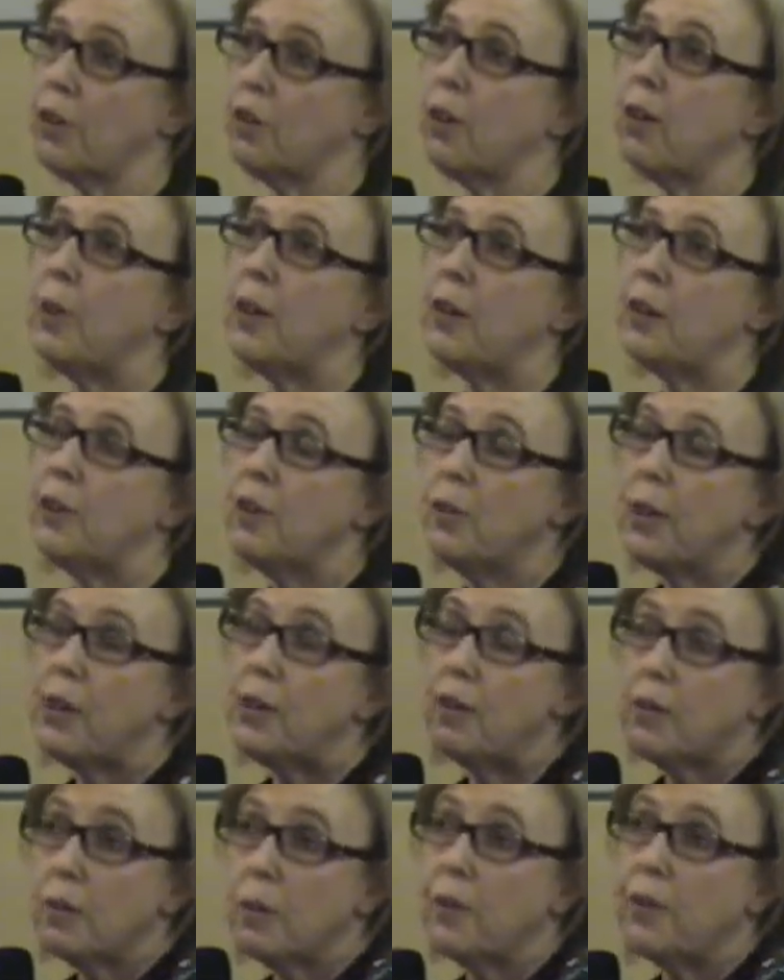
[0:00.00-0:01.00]
So we do
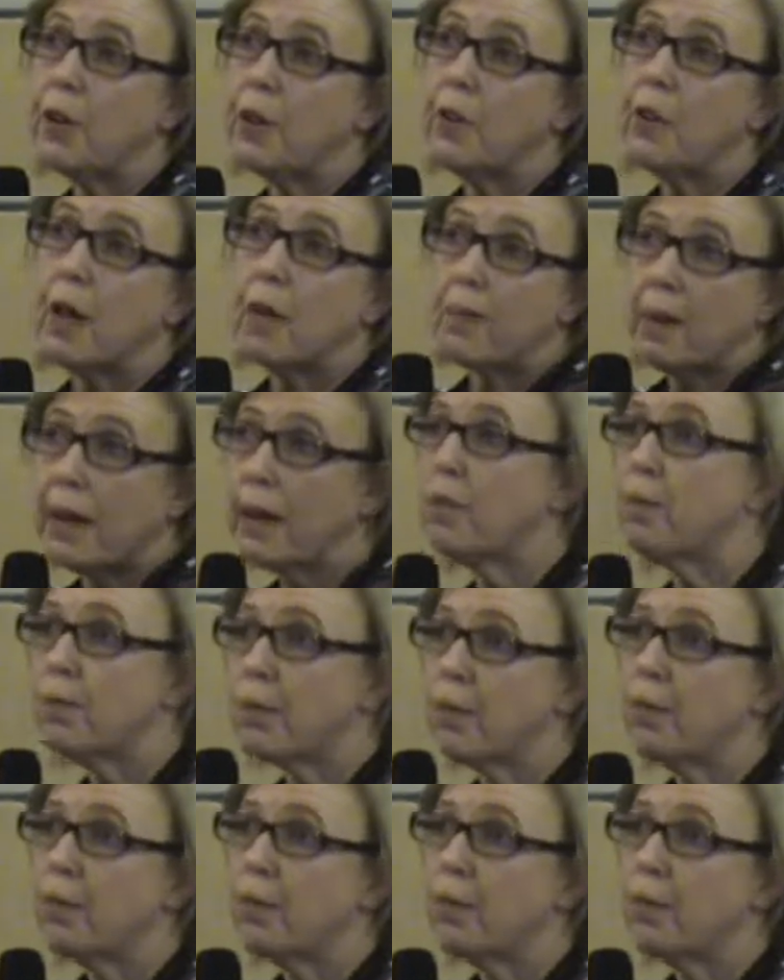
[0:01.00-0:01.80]
need to review that, but it's